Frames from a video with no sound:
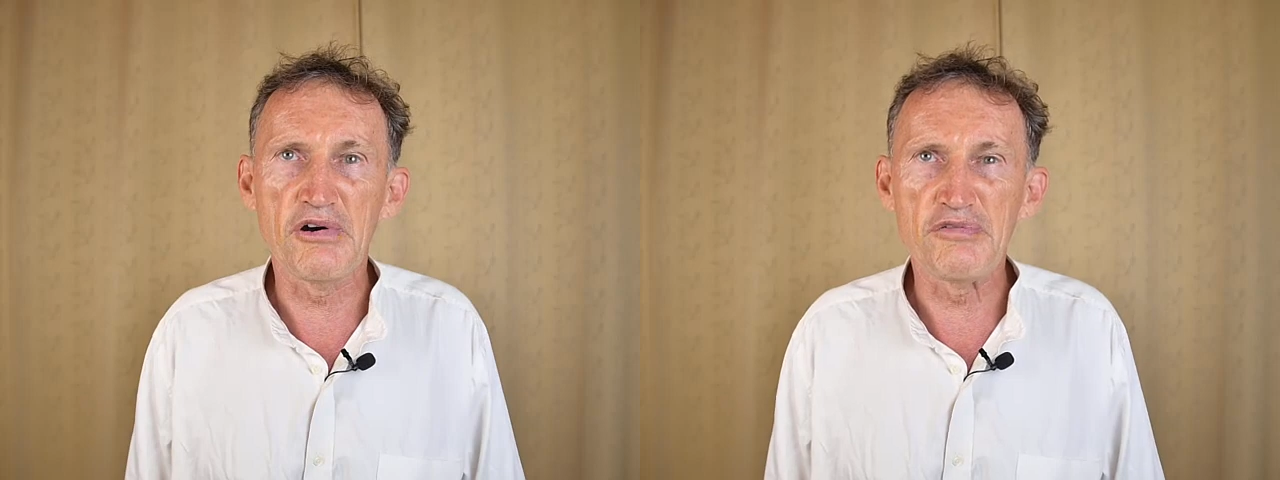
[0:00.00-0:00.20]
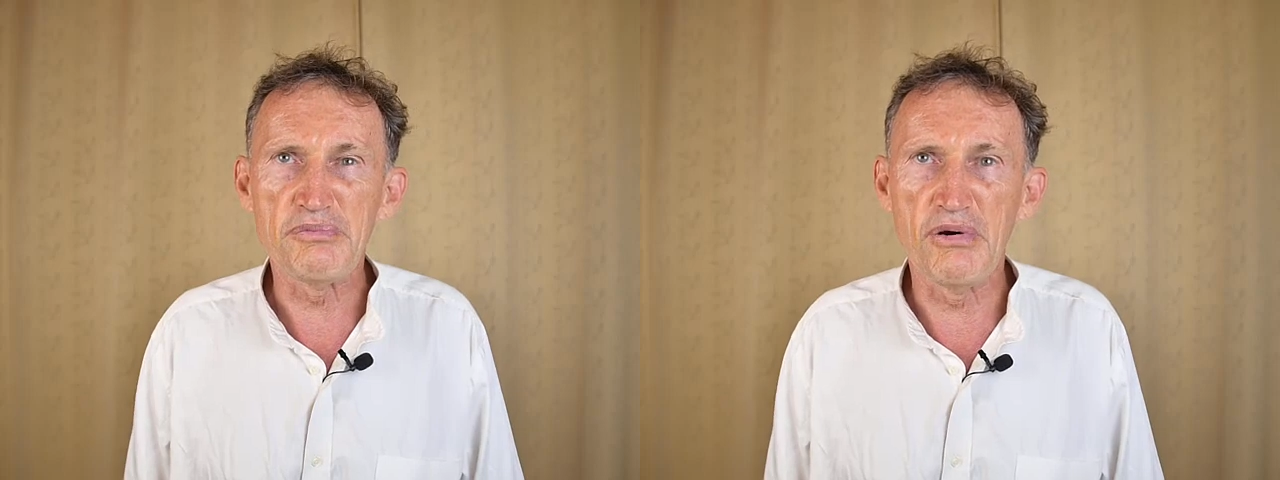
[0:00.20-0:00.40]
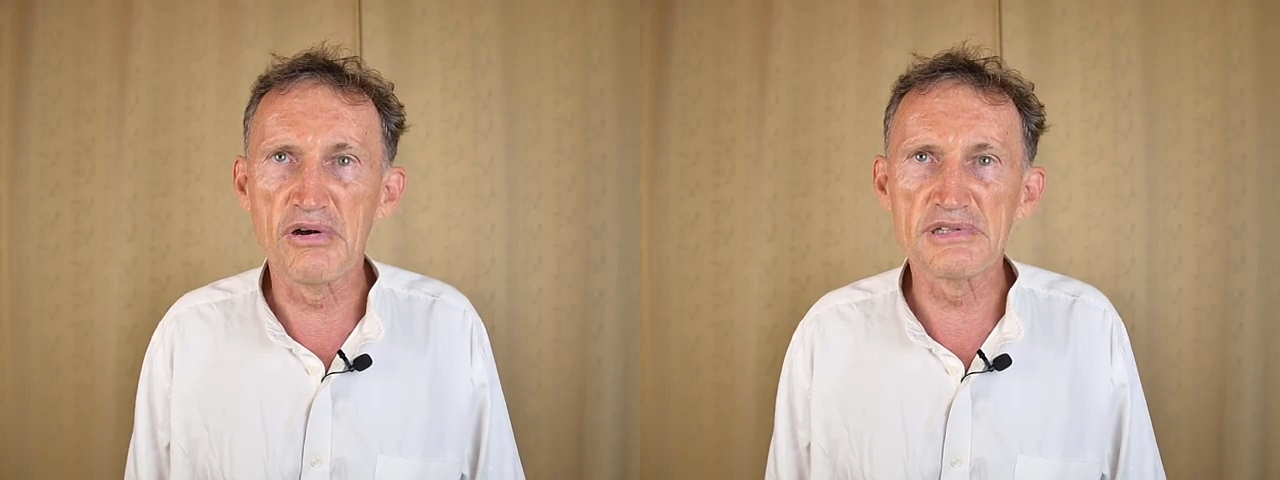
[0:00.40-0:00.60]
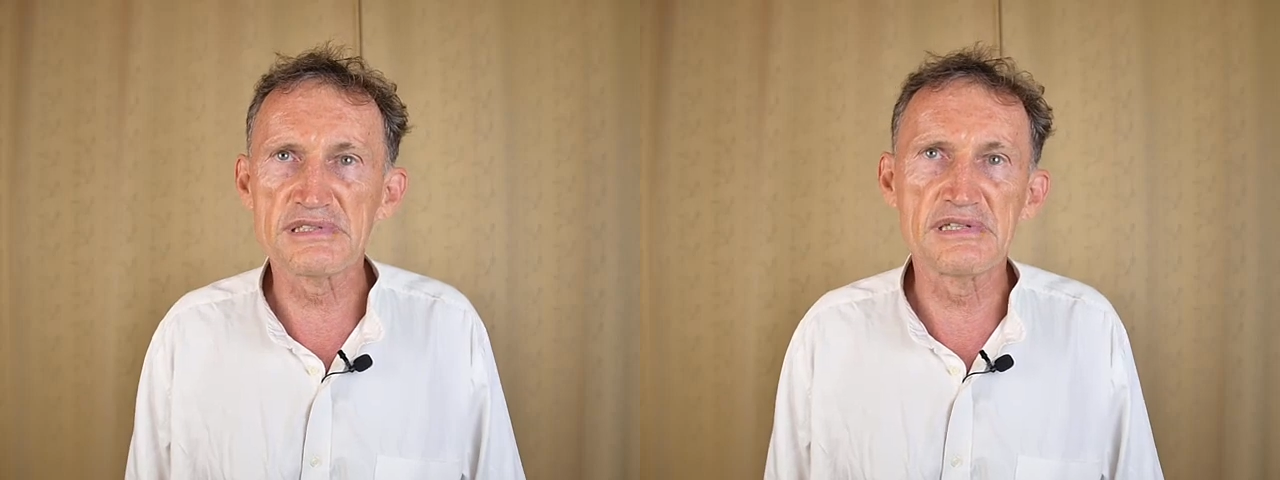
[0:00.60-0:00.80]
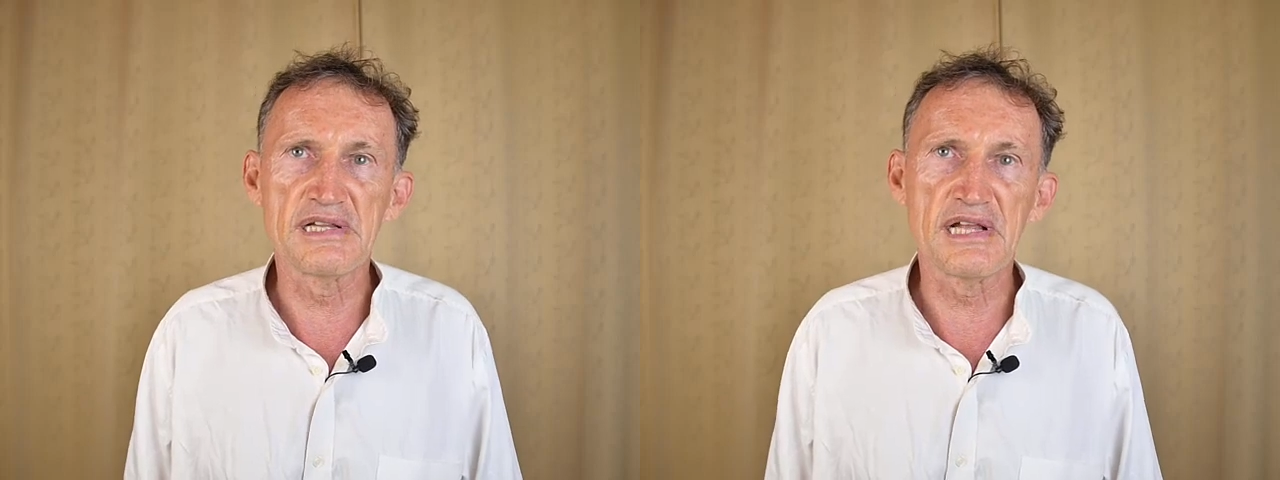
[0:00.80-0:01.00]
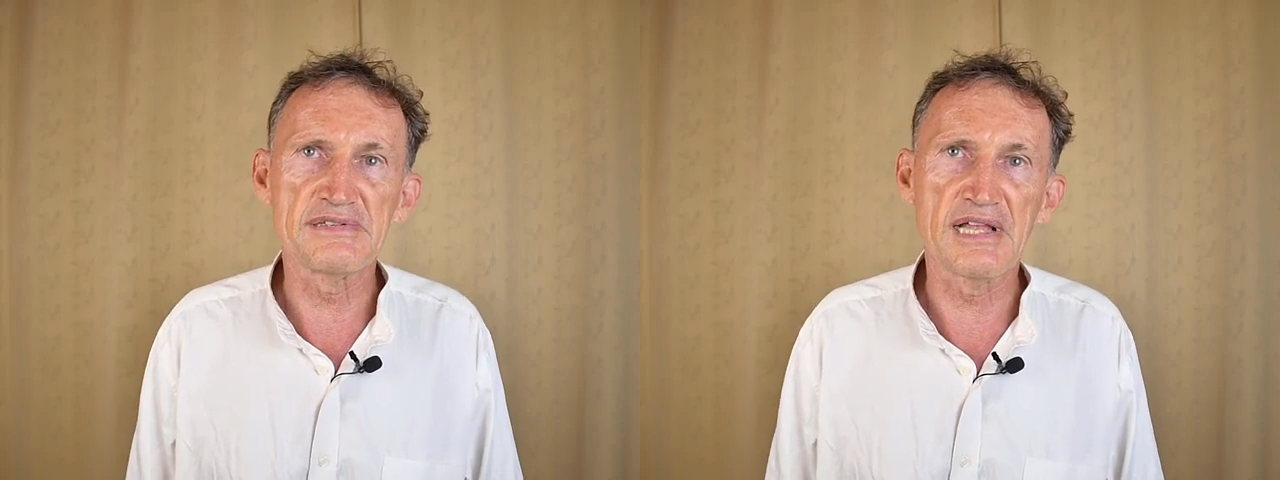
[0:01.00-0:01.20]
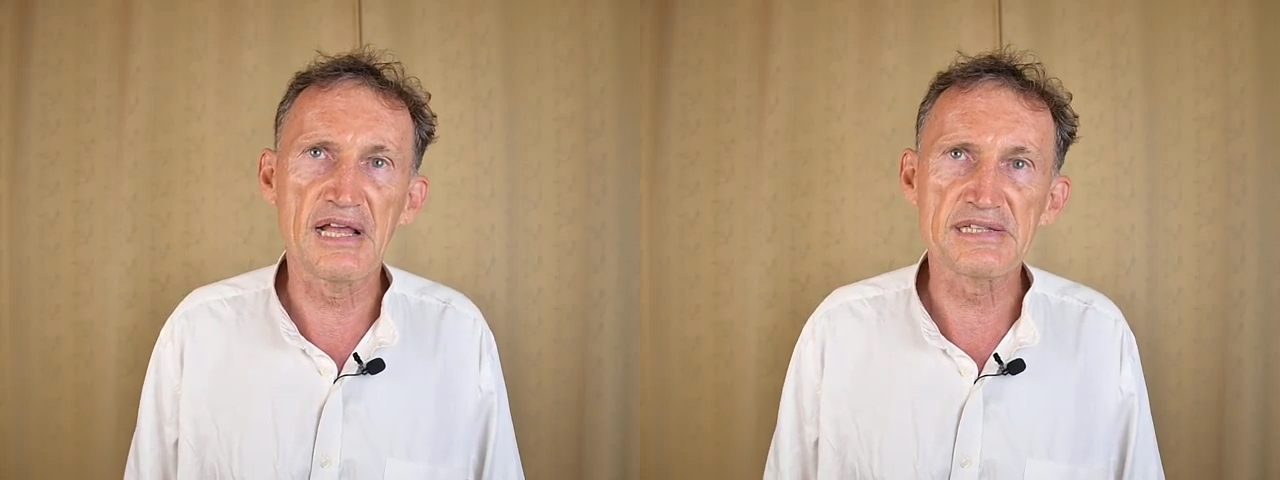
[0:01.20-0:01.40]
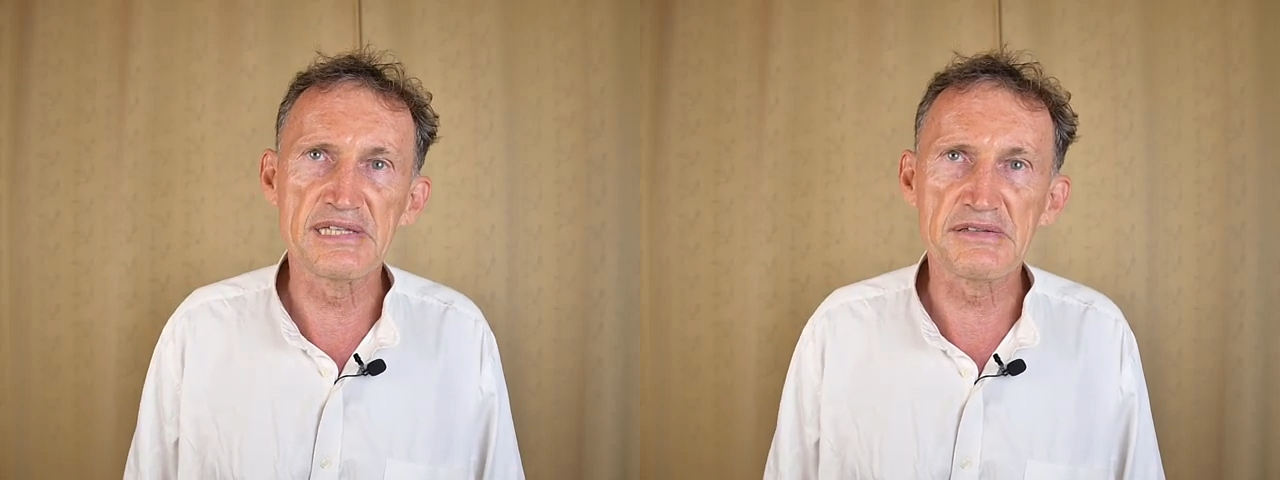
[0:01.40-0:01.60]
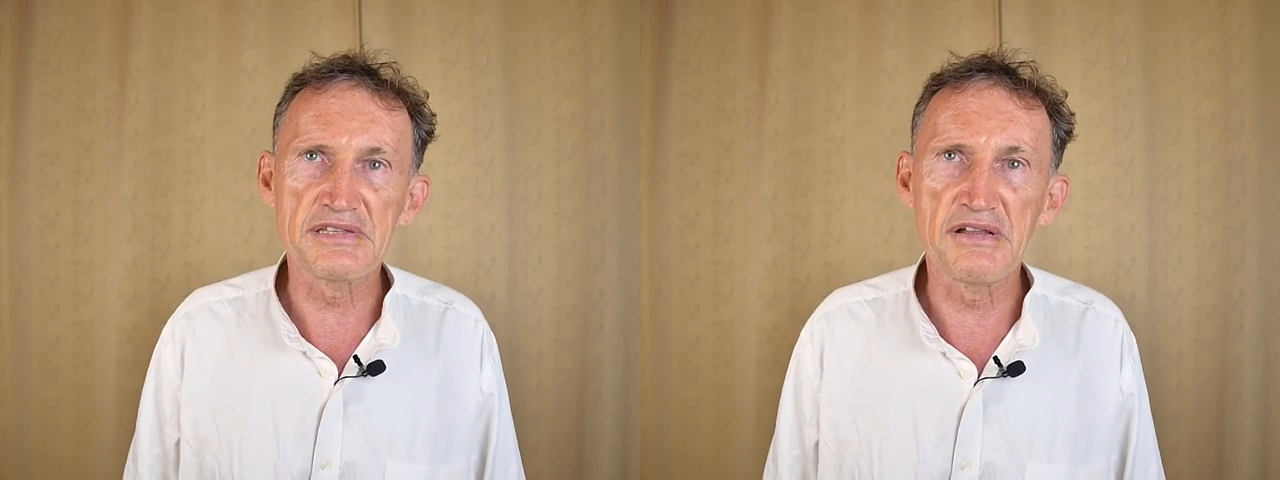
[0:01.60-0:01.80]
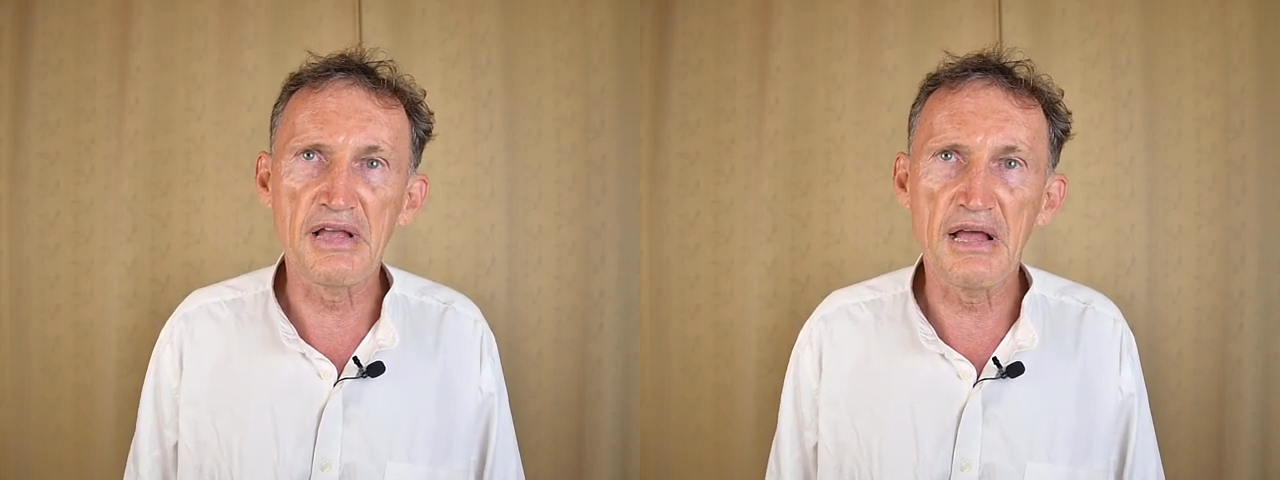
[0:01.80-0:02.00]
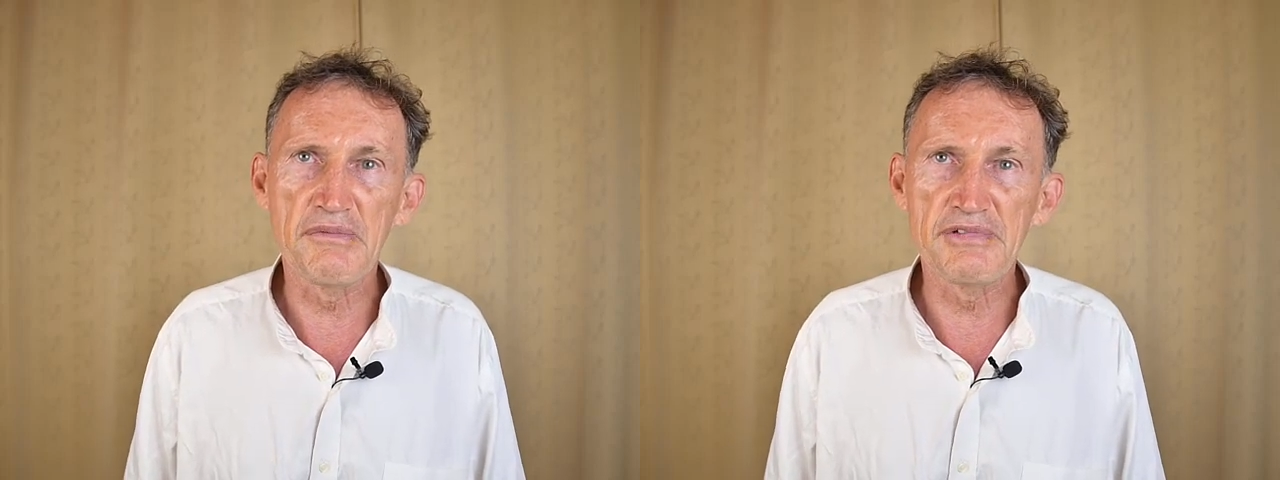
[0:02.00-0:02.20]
of person, and, they there exists a,